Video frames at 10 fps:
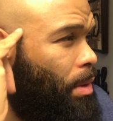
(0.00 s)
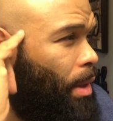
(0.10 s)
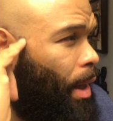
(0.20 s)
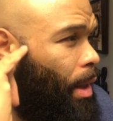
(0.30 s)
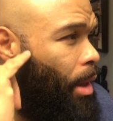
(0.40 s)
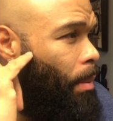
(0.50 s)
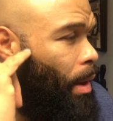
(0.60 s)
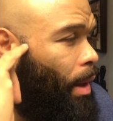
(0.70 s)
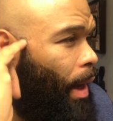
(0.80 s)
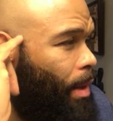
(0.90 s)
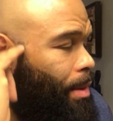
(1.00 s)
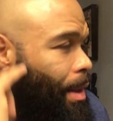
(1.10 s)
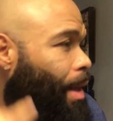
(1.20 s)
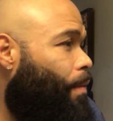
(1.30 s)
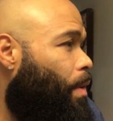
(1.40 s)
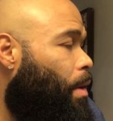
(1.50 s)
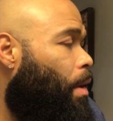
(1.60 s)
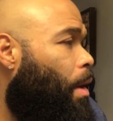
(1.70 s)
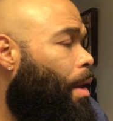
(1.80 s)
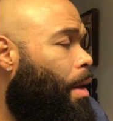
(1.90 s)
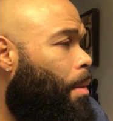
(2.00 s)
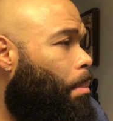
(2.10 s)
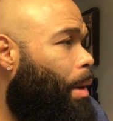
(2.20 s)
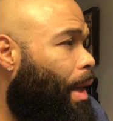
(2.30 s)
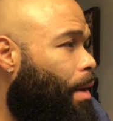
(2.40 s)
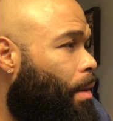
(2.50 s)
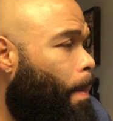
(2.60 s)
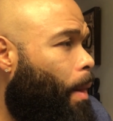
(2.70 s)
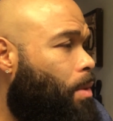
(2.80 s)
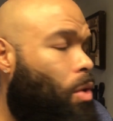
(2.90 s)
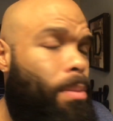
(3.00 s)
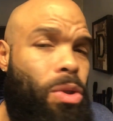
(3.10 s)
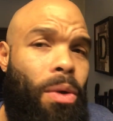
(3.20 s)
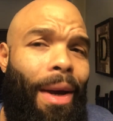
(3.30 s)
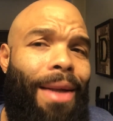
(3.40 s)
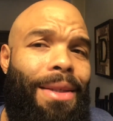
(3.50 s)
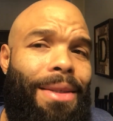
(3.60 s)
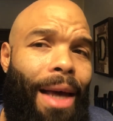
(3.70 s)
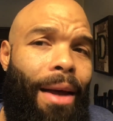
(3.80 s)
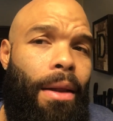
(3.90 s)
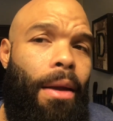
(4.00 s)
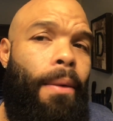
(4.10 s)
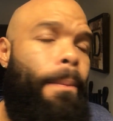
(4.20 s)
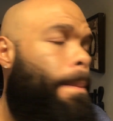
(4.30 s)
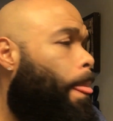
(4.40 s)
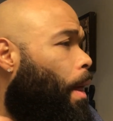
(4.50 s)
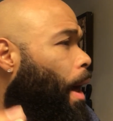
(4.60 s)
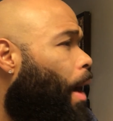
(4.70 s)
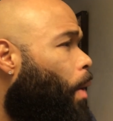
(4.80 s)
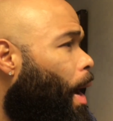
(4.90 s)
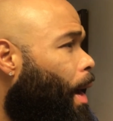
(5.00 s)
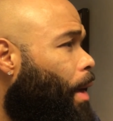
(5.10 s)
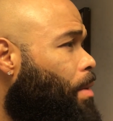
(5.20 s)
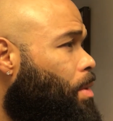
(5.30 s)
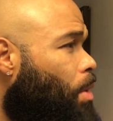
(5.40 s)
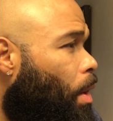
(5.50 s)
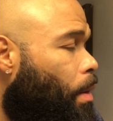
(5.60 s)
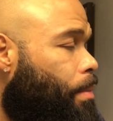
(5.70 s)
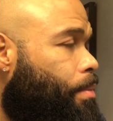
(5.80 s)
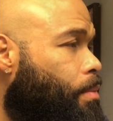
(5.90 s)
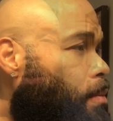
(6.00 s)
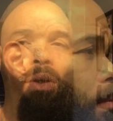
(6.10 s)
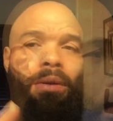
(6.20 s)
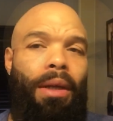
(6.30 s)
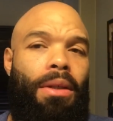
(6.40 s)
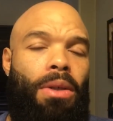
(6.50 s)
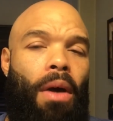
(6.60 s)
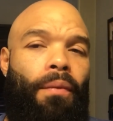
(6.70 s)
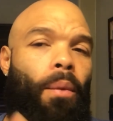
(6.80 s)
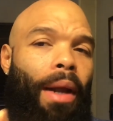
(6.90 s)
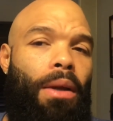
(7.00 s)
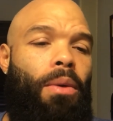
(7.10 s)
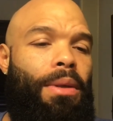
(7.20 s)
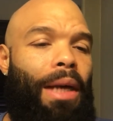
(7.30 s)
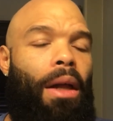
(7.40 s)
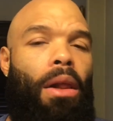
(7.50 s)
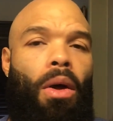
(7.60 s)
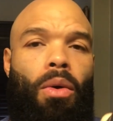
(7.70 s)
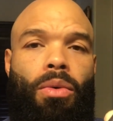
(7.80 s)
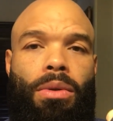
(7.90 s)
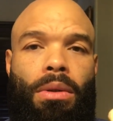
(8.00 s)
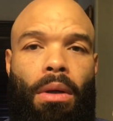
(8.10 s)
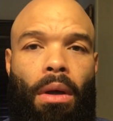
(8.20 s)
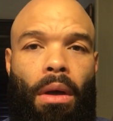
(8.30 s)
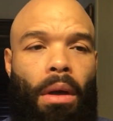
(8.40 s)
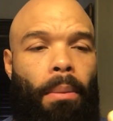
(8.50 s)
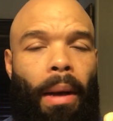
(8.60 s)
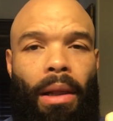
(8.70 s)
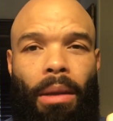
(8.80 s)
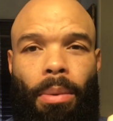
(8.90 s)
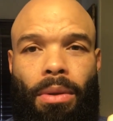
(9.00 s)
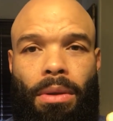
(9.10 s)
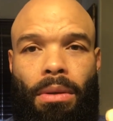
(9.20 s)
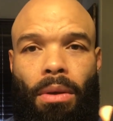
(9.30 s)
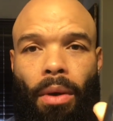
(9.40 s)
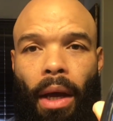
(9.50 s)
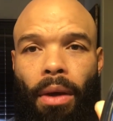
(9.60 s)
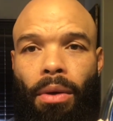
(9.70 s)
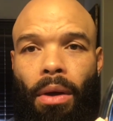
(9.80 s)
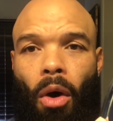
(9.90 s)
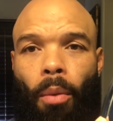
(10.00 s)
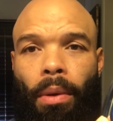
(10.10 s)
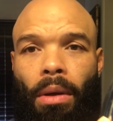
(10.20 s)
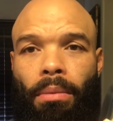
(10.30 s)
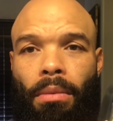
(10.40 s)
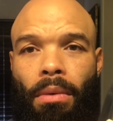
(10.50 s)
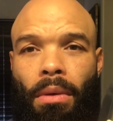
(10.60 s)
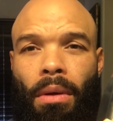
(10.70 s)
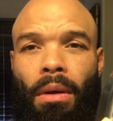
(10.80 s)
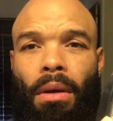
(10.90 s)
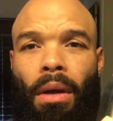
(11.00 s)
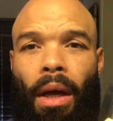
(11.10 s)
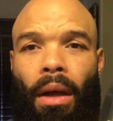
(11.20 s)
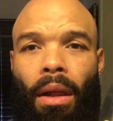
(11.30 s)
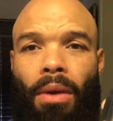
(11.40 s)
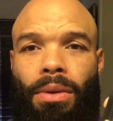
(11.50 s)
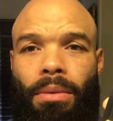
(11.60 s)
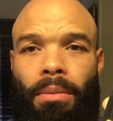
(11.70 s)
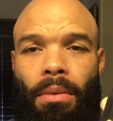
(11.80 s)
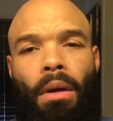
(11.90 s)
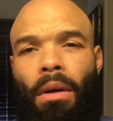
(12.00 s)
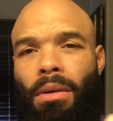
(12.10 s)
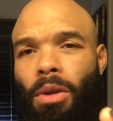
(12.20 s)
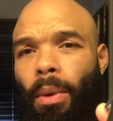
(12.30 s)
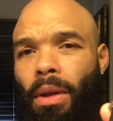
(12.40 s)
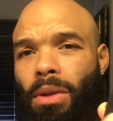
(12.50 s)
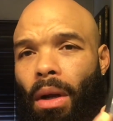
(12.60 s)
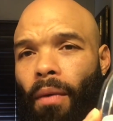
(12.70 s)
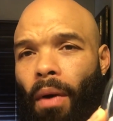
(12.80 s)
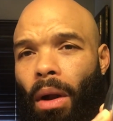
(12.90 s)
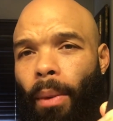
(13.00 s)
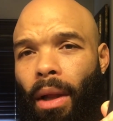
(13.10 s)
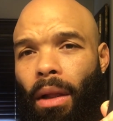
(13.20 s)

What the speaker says: just to kind of give me a nice even blend. So I'm gonna show you guys exactly how I start. To start things off, what I do is I close my clippers. Okay, you can open them and close them. So we're gonna start off all the way